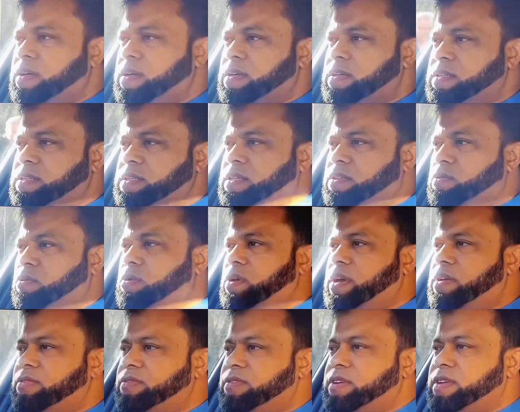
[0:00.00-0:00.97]
Signal
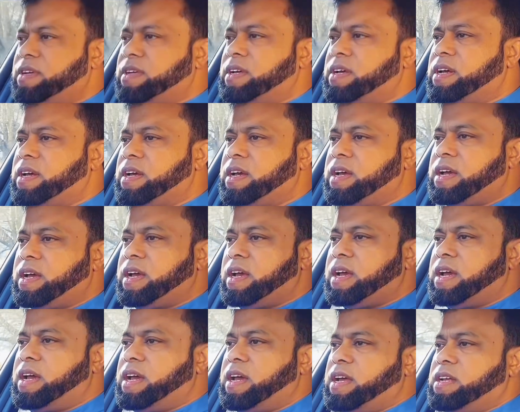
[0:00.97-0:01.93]
left.
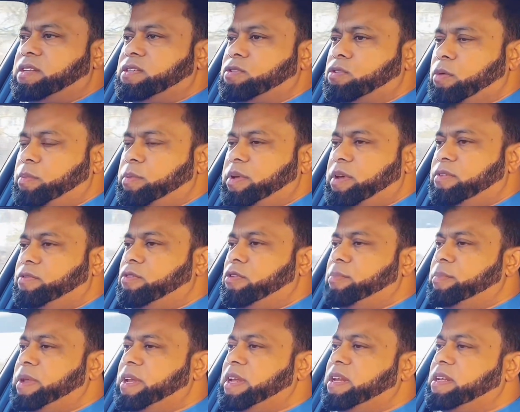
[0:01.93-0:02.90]
And stop here for a
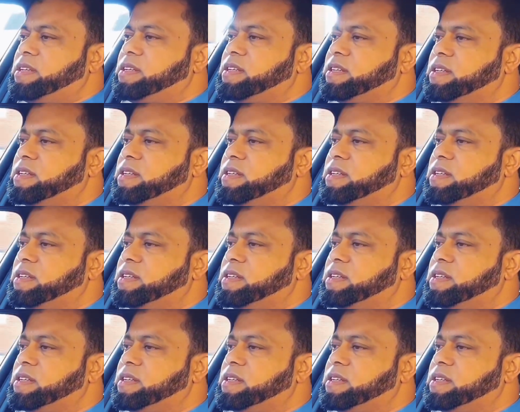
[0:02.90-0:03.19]
minute.